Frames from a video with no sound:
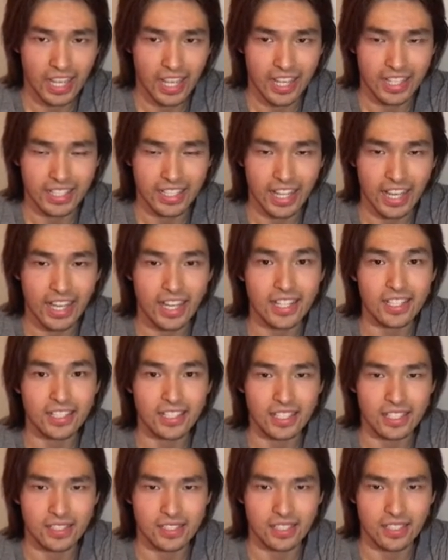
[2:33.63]
and
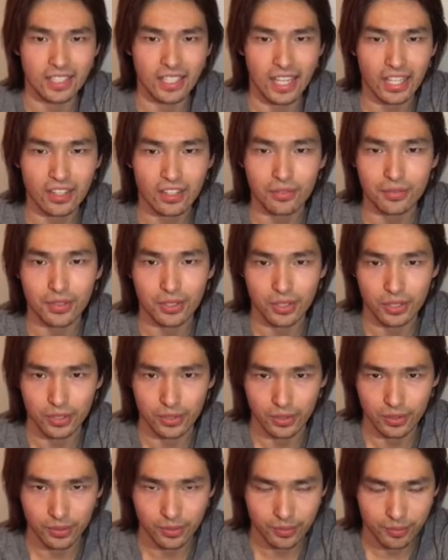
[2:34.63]
n is the length of the
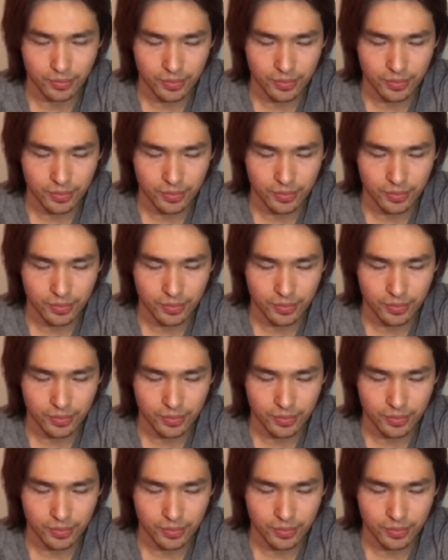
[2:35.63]
kernel.